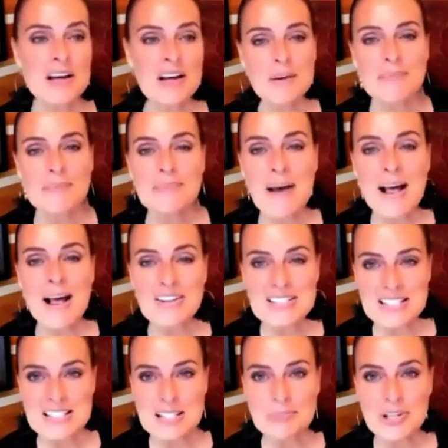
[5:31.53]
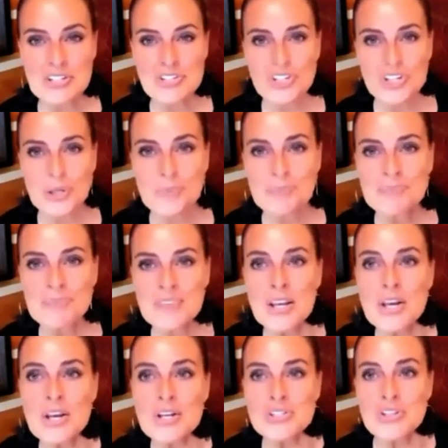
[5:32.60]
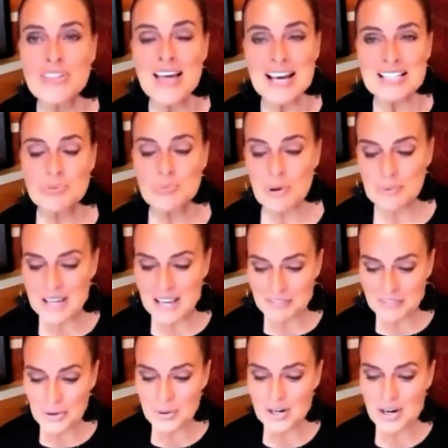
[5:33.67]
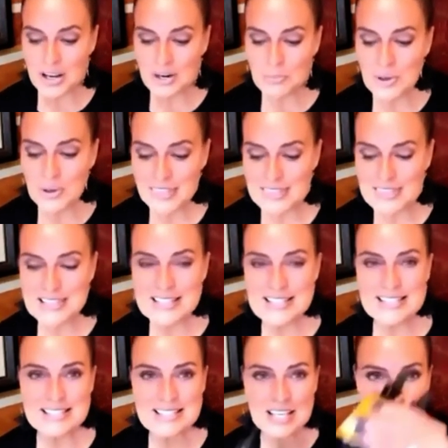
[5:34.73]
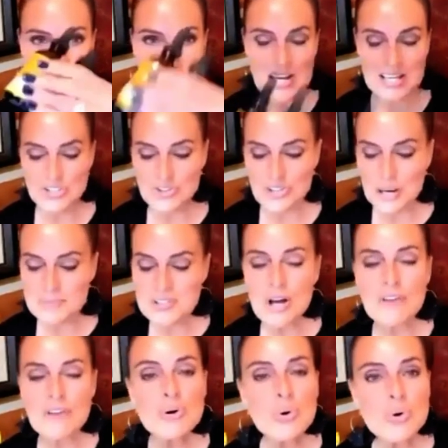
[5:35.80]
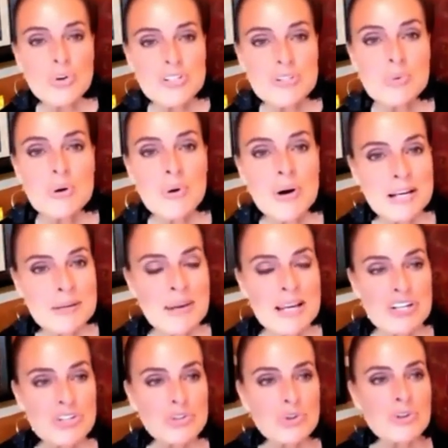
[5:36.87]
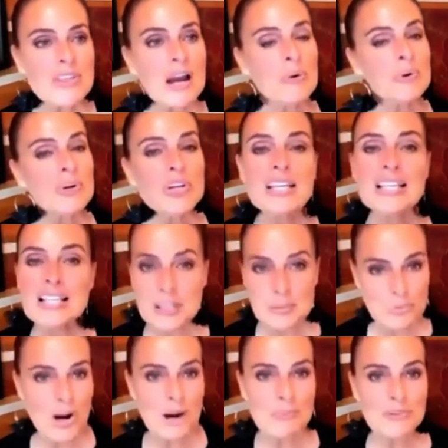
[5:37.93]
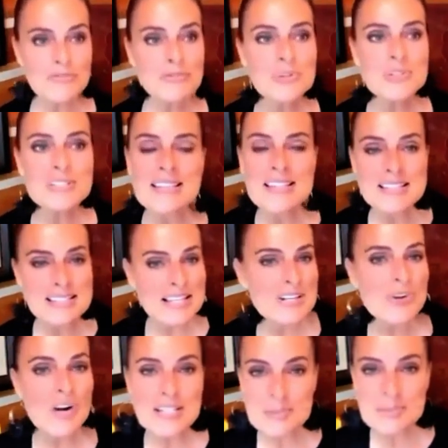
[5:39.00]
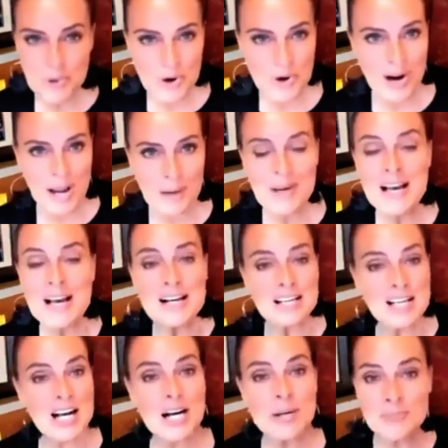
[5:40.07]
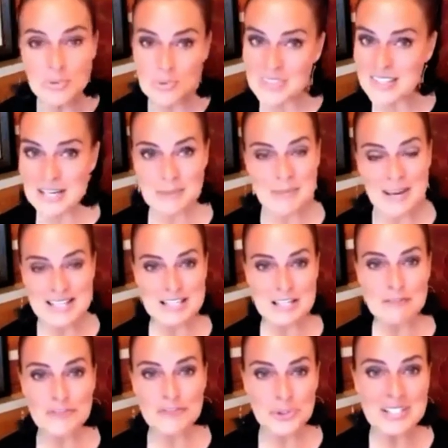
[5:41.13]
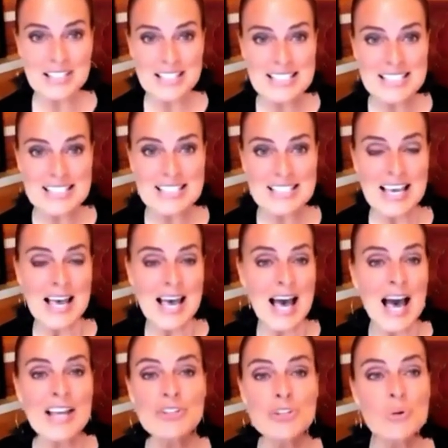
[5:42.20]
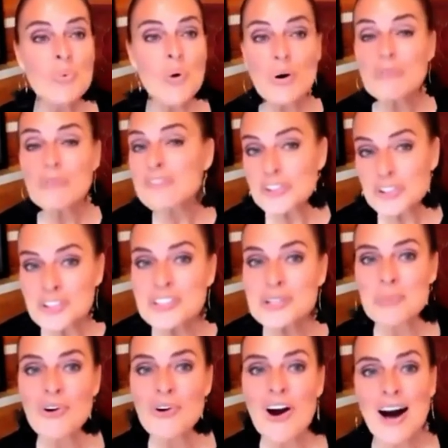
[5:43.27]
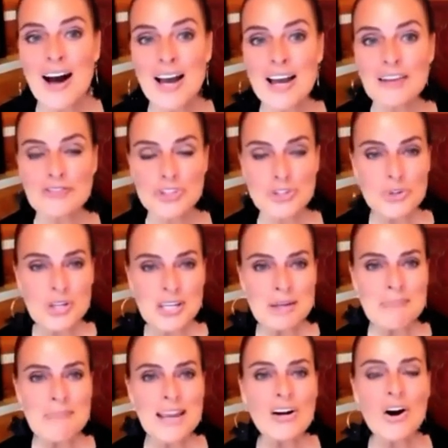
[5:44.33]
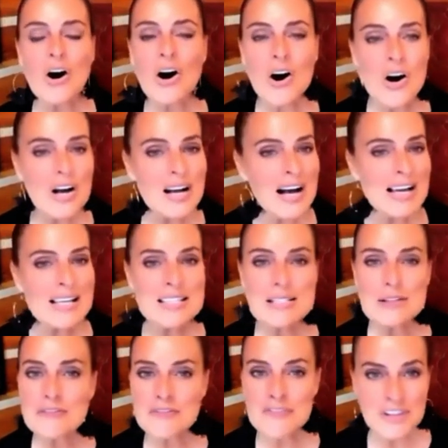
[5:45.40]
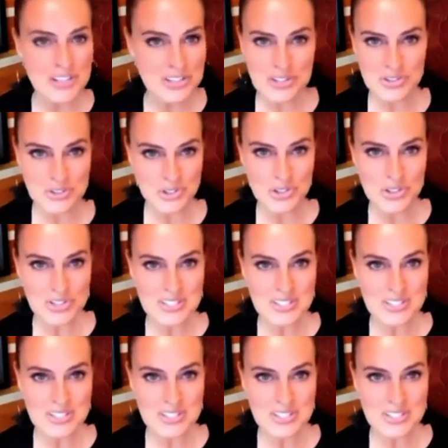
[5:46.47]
balancing the blood sugar. So that's what we have going on with these Slenderize drops. Now, of course, we want to make sure that we're eating the proper foods, and the Slenderize program comes with an amazing food list, and you won't feel deprived. You can make all kinds of fun desserts,